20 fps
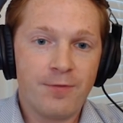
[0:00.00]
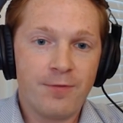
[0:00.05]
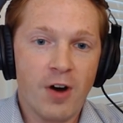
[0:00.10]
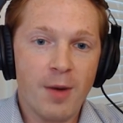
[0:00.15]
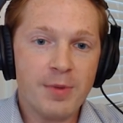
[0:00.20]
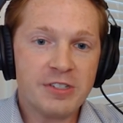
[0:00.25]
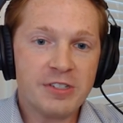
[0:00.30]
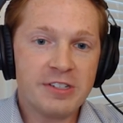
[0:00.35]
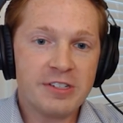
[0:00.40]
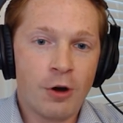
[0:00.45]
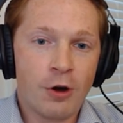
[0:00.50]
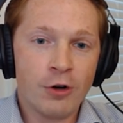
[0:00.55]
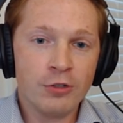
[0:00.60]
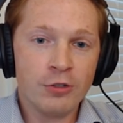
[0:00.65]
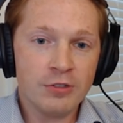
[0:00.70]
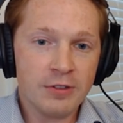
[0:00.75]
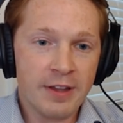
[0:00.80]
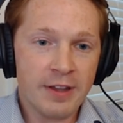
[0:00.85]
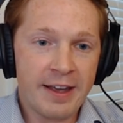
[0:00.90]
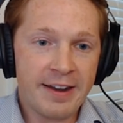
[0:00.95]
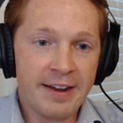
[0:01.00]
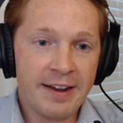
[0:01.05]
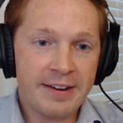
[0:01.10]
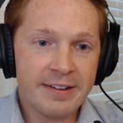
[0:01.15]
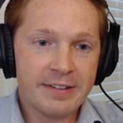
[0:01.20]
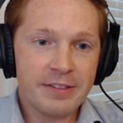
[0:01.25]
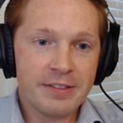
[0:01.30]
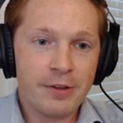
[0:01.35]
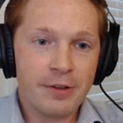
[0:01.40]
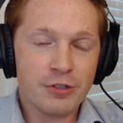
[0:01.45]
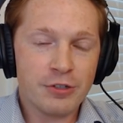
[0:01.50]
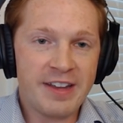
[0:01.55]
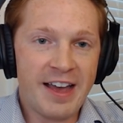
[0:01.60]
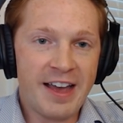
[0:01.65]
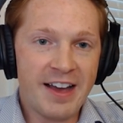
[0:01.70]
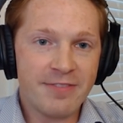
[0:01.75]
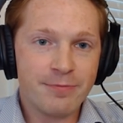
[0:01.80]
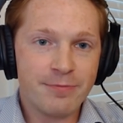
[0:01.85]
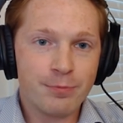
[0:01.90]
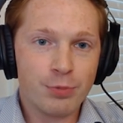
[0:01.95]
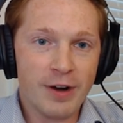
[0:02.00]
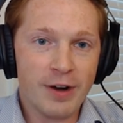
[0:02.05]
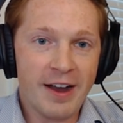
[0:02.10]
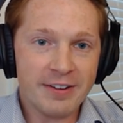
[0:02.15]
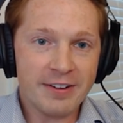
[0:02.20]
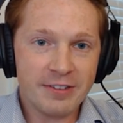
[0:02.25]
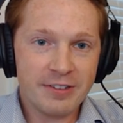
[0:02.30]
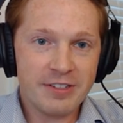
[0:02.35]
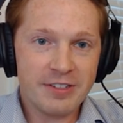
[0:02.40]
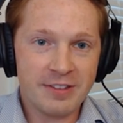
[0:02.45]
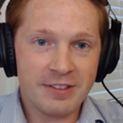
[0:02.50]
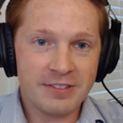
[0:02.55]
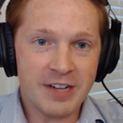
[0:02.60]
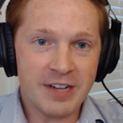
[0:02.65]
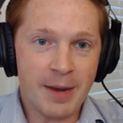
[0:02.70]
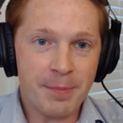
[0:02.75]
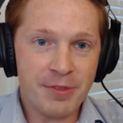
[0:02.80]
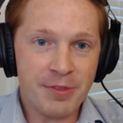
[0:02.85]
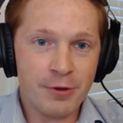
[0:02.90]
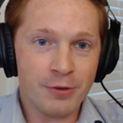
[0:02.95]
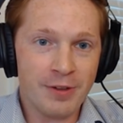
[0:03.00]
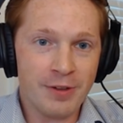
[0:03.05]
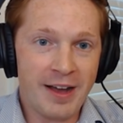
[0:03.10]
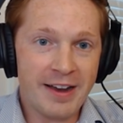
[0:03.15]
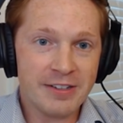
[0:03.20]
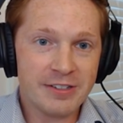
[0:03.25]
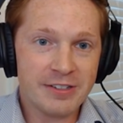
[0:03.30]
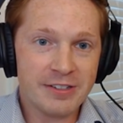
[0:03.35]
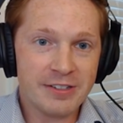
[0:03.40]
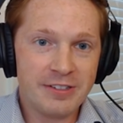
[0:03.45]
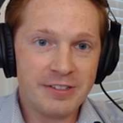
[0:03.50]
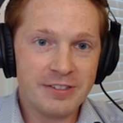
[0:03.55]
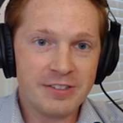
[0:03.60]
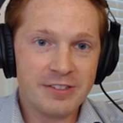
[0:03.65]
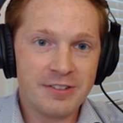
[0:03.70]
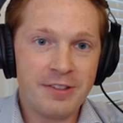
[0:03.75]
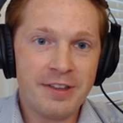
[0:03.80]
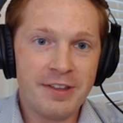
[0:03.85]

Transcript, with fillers: pharmacies aren't letting their staff practice at the top of their license,